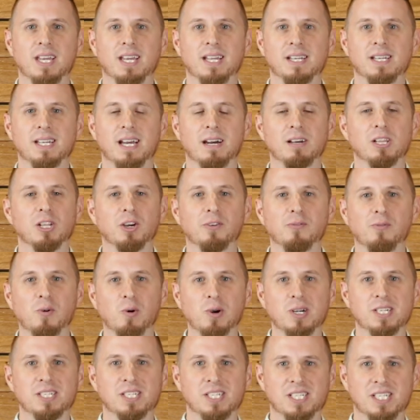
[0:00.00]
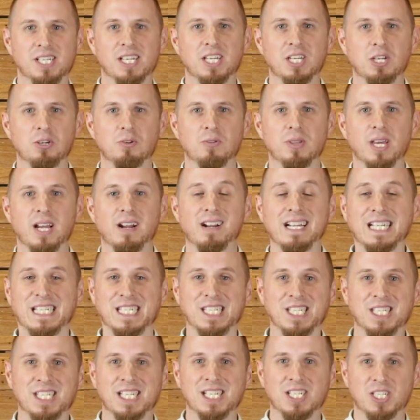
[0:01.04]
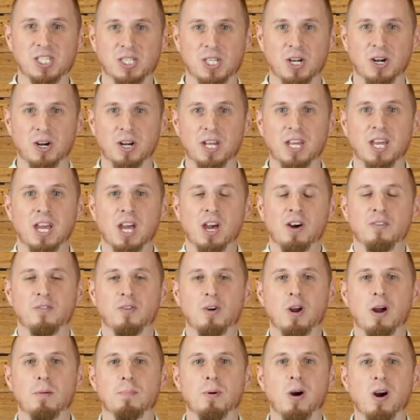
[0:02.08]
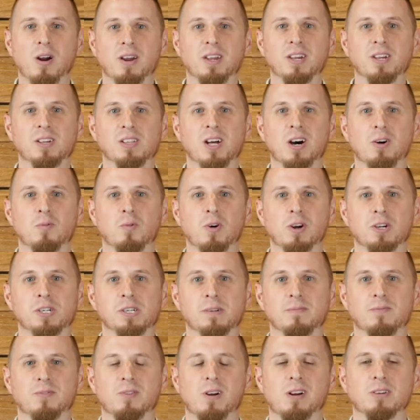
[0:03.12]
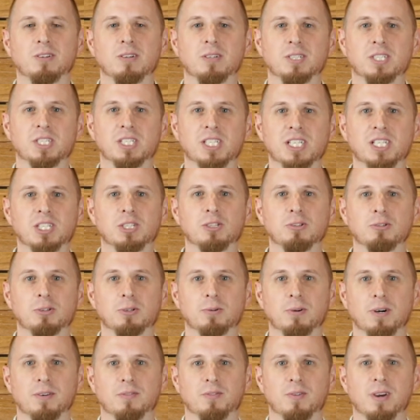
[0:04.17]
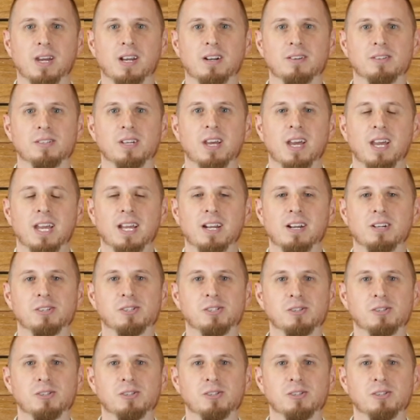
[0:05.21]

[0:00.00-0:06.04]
And I look forward to seeing you there at 6:30 for our parking lot worship for our 6th through 12th graders in our